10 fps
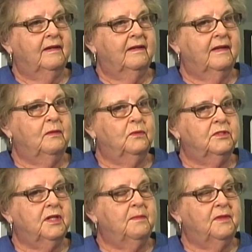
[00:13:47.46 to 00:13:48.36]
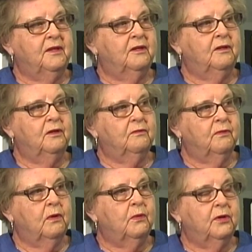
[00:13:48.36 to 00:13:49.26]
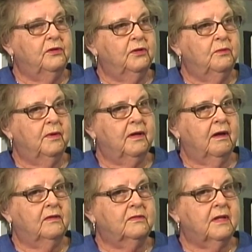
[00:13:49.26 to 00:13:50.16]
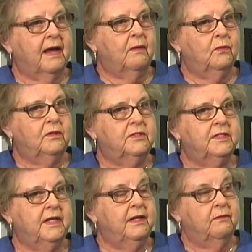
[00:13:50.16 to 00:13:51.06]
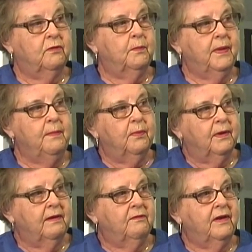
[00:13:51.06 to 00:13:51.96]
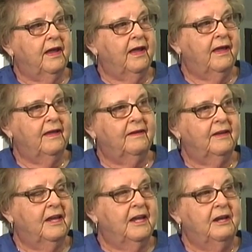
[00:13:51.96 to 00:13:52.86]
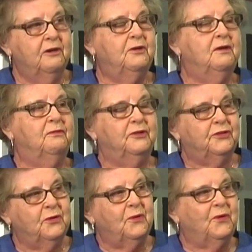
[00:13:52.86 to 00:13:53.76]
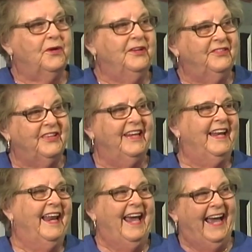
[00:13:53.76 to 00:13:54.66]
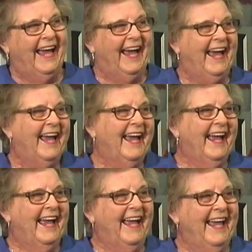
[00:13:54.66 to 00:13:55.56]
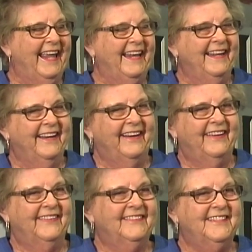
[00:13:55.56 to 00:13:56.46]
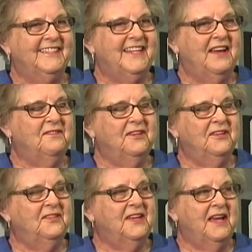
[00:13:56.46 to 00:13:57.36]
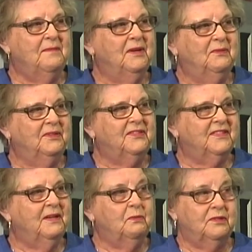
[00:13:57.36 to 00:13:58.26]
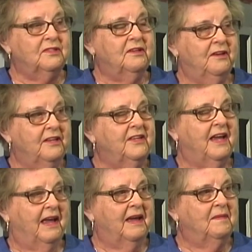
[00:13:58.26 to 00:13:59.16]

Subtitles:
It was something to look forward to because I would see different people every day and hear different stories. And just have a good time. It was a good time.